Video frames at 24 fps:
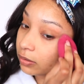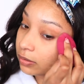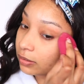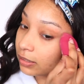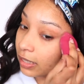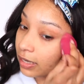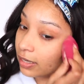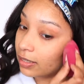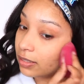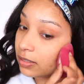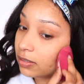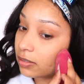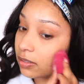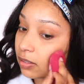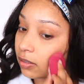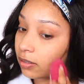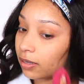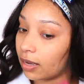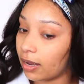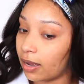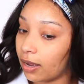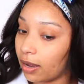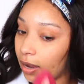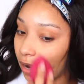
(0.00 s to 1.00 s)
days
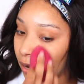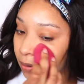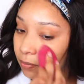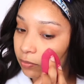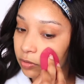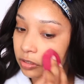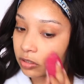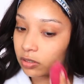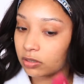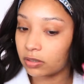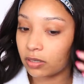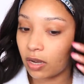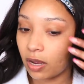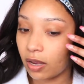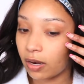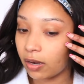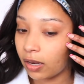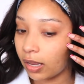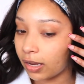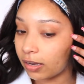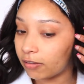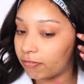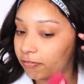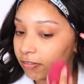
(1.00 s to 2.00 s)
that I'm just not
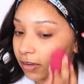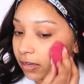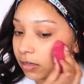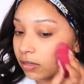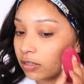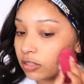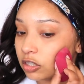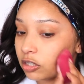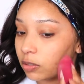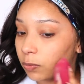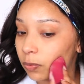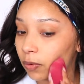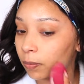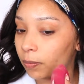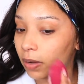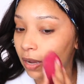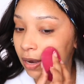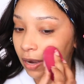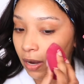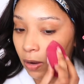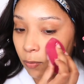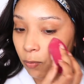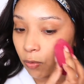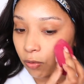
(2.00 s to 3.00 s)
like feeling super
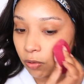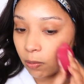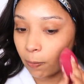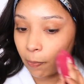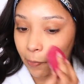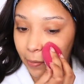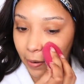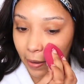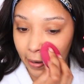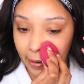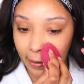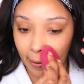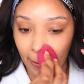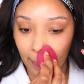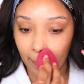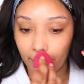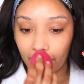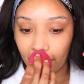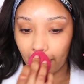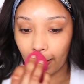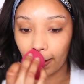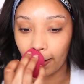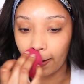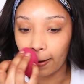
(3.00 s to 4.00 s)
matte, I won't apply it,
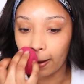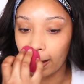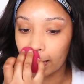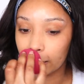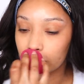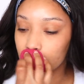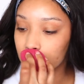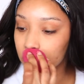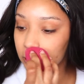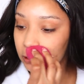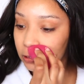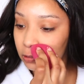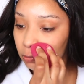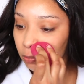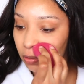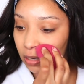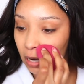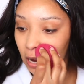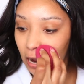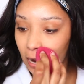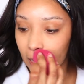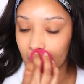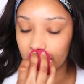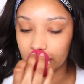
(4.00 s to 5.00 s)
but this is what
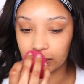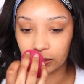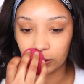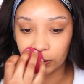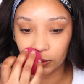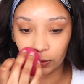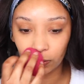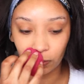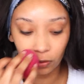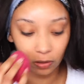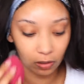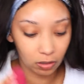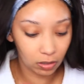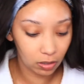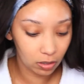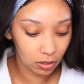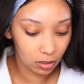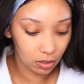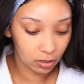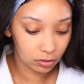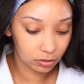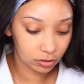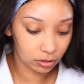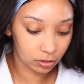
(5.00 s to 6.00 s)
I do
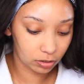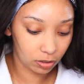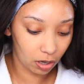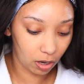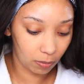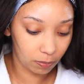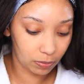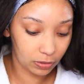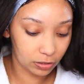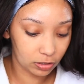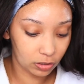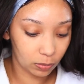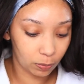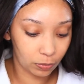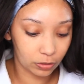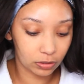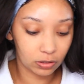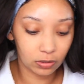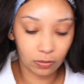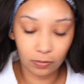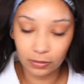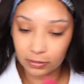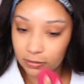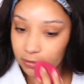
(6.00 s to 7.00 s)
to not be super
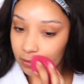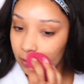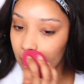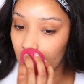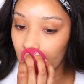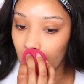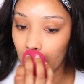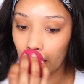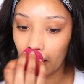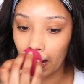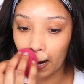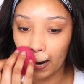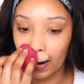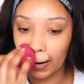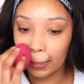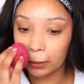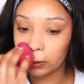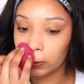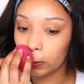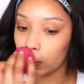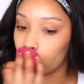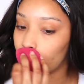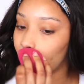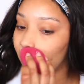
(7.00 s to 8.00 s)
dewy. And today I
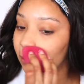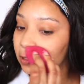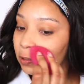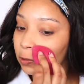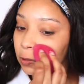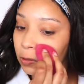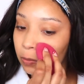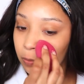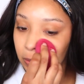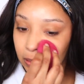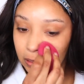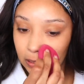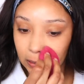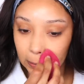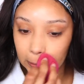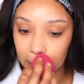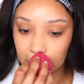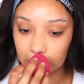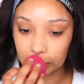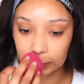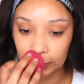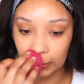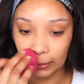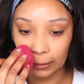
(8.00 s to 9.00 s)
do not want to
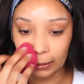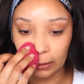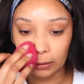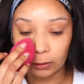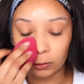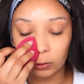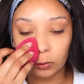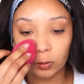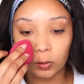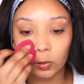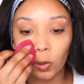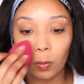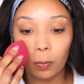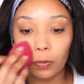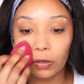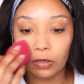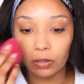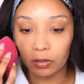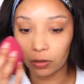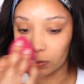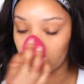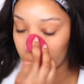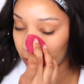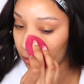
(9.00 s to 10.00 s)
because it is super
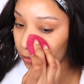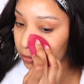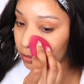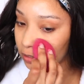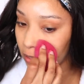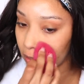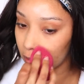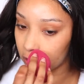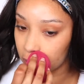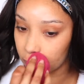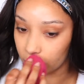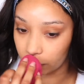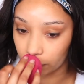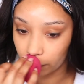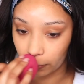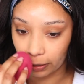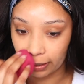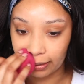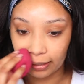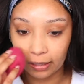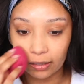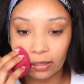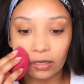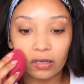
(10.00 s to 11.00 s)
humid outside. It's been
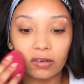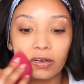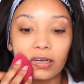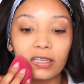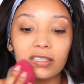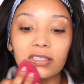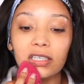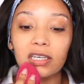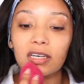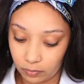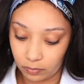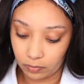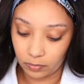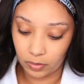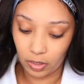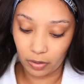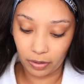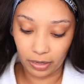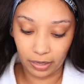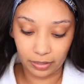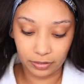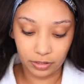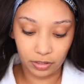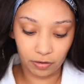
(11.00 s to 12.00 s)
raining like crazy.
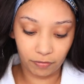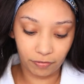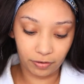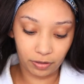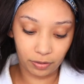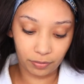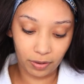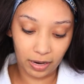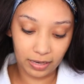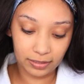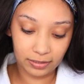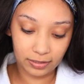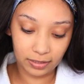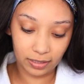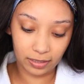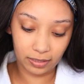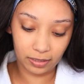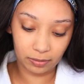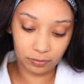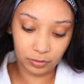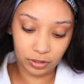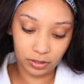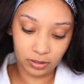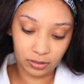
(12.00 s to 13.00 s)
Okay, so for the right side,
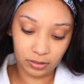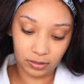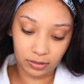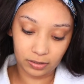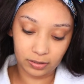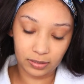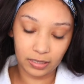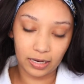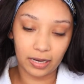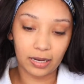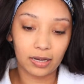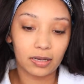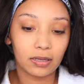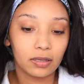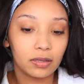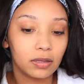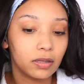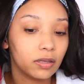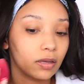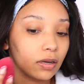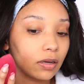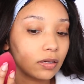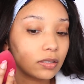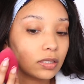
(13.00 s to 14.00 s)
I'm just gonna take
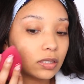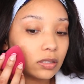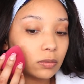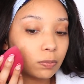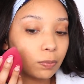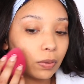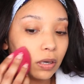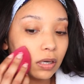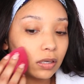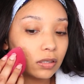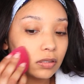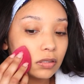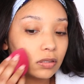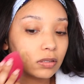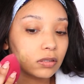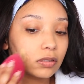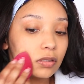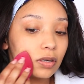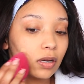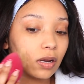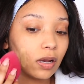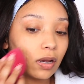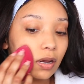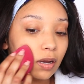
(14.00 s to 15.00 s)
the sponge
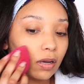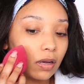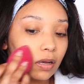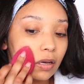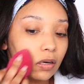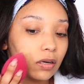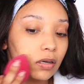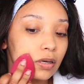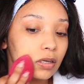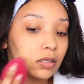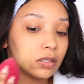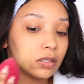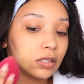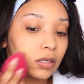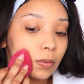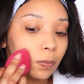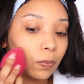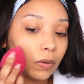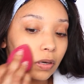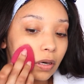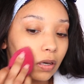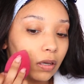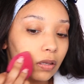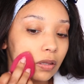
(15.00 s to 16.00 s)
and dip
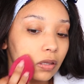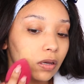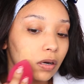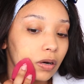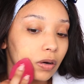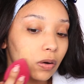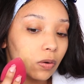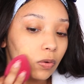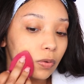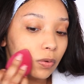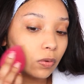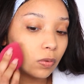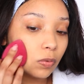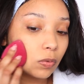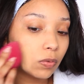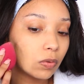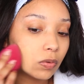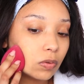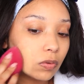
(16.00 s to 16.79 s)
it in there. Ooh.